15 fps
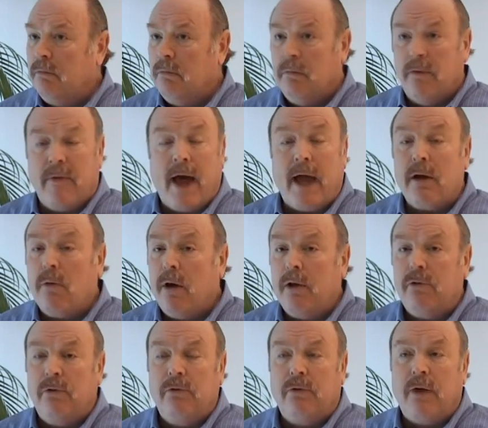
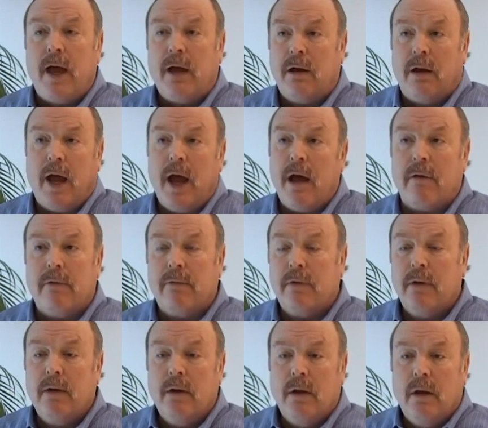evaluations I could have.
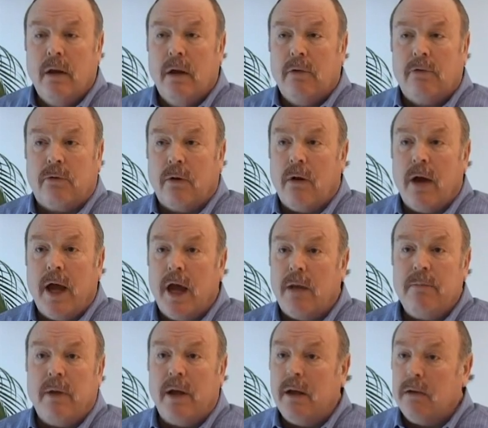So I
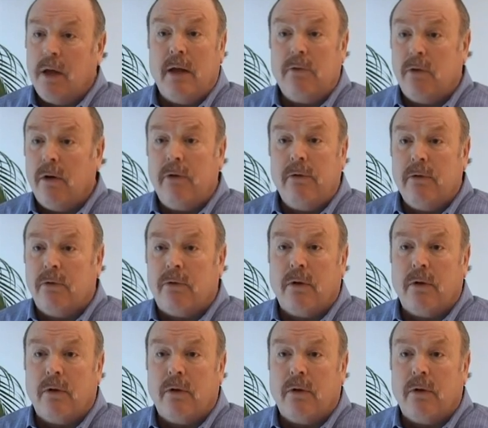had surgeons.